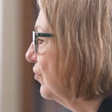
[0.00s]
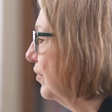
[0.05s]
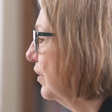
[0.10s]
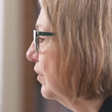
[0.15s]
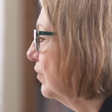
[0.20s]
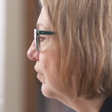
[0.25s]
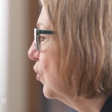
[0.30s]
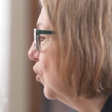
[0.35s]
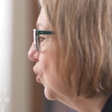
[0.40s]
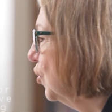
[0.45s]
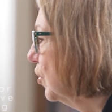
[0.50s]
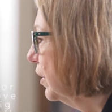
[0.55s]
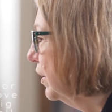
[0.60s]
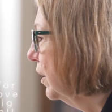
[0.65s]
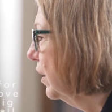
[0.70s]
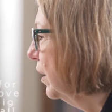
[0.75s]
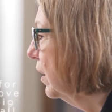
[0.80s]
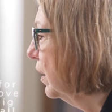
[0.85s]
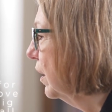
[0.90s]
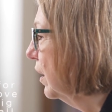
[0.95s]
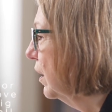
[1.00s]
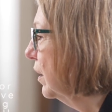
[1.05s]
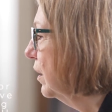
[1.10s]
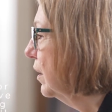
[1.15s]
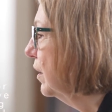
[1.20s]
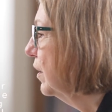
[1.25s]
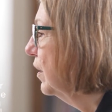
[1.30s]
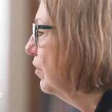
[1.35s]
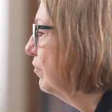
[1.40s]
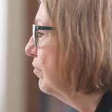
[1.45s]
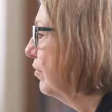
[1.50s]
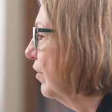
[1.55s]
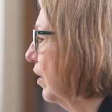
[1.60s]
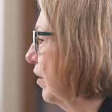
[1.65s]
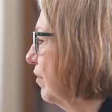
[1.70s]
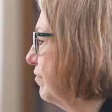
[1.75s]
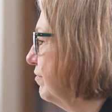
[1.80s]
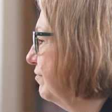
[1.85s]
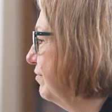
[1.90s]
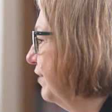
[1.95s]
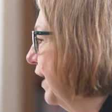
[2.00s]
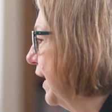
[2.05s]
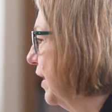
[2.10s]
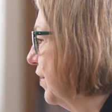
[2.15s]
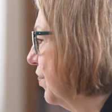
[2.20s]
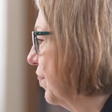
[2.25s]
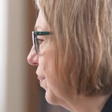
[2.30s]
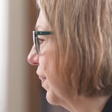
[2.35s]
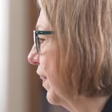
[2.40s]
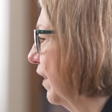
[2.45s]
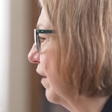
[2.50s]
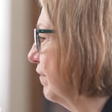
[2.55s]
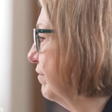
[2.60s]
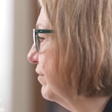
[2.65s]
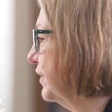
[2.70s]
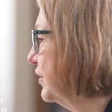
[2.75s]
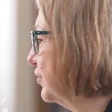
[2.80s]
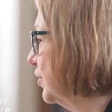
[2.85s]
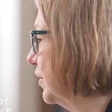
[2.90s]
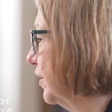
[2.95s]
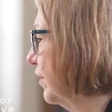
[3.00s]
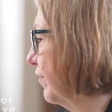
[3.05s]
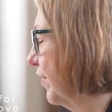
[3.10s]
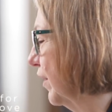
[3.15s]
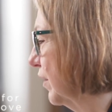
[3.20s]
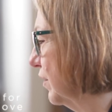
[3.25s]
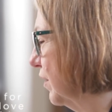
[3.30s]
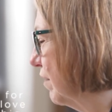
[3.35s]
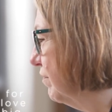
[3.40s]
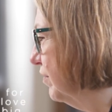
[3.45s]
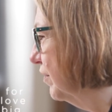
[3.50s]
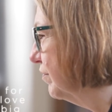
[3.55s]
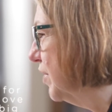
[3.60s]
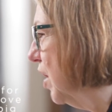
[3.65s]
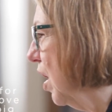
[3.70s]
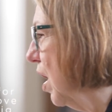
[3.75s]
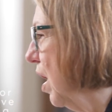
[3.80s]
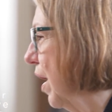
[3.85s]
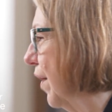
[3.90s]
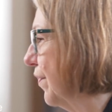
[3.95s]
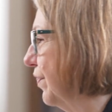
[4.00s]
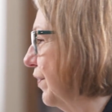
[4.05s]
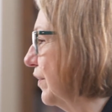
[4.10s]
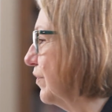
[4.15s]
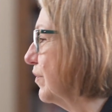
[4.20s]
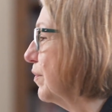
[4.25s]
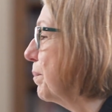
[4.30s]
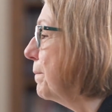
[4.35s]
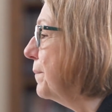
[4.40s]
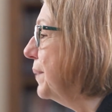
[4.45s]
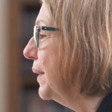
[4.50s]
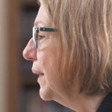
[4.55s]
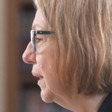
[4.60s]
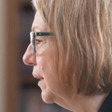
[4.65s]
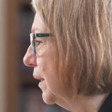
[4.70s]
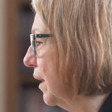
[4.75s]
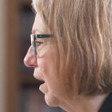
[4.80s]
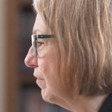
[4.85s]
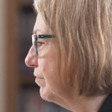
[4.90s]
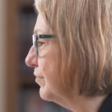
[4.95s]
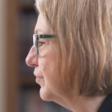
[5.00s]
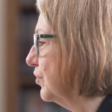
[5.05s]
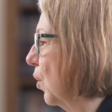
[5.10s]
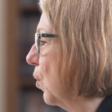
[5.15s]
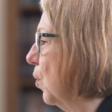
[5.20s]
she's looking for a faith, a vision of the love of God that's big enough to